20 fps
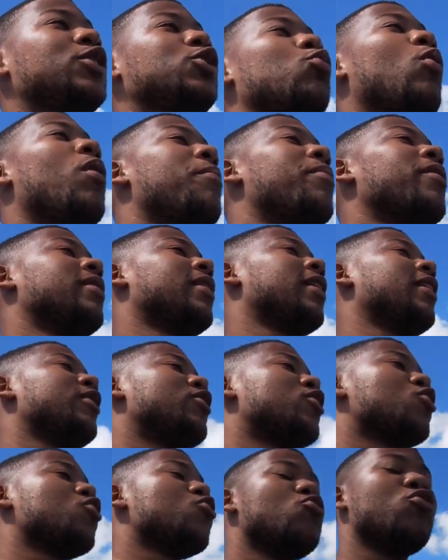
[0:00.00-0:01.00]
You want to be a
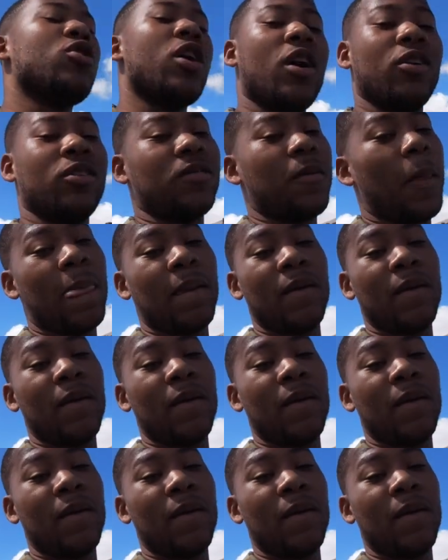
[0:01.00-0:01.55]
92, yo.